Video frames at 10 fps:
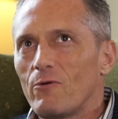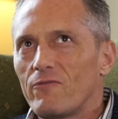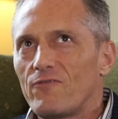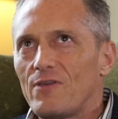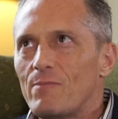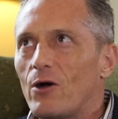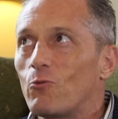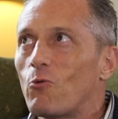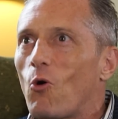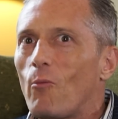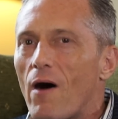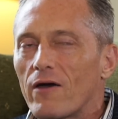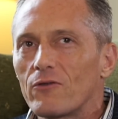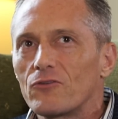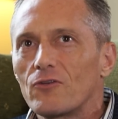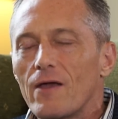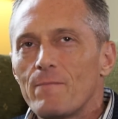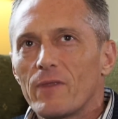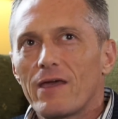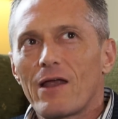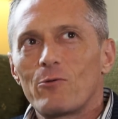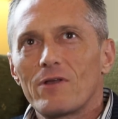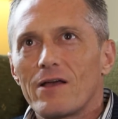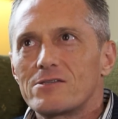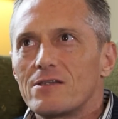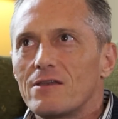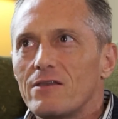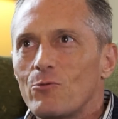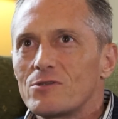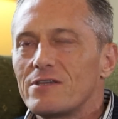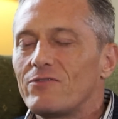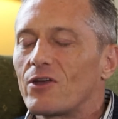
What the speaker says: female role models, and I realized that there wasn't even